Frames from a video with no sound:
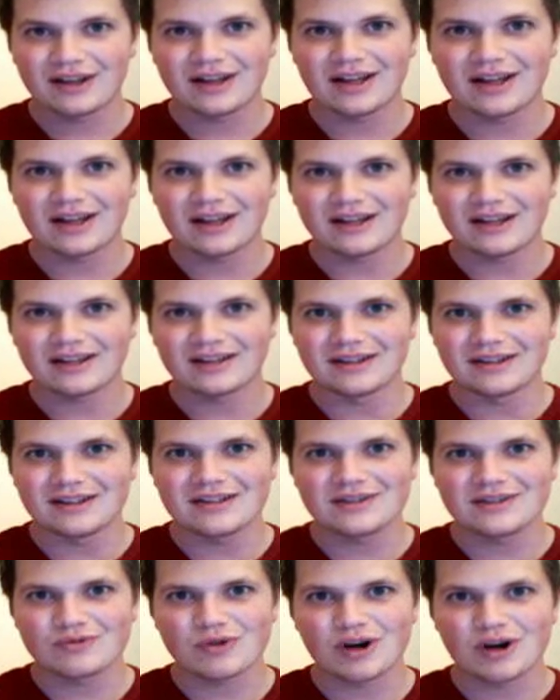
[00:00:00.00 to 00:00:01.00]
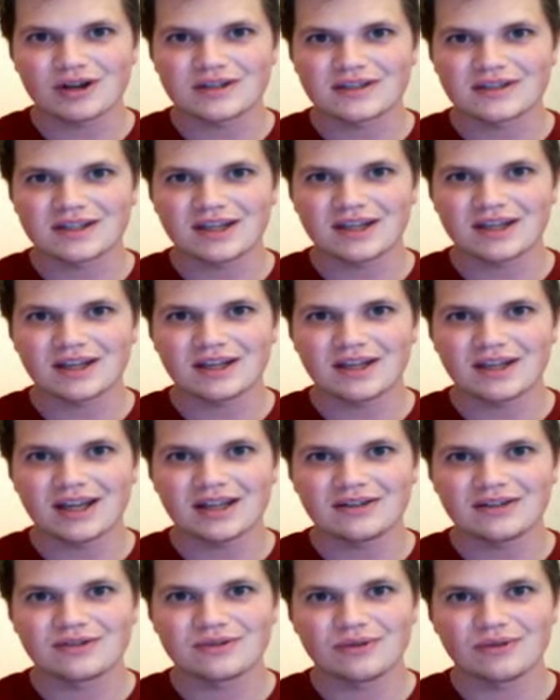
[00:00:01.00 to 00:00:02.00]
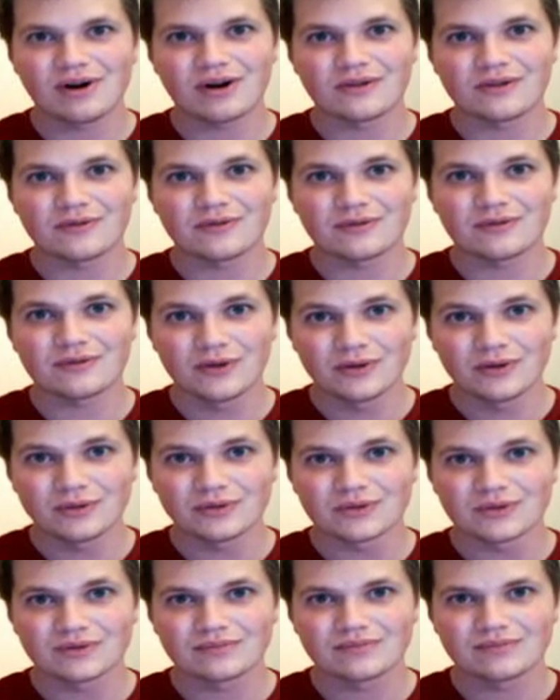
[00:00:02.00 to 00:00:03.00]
and these drugs can get to our food.